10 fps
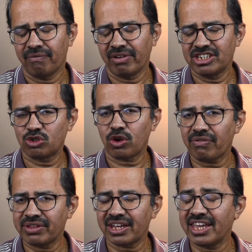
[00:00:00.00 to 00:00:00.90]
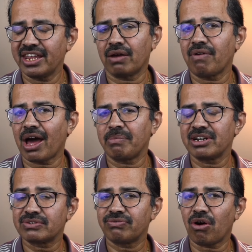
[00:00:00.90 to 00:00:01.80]
which is one of the key
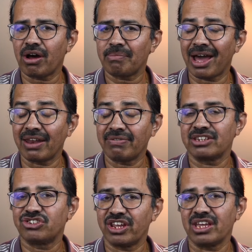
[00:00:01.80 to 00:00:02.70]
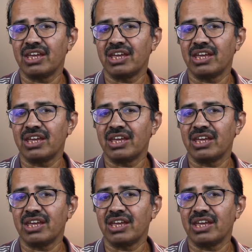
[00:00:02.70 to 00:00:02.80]
requirements for manufacturing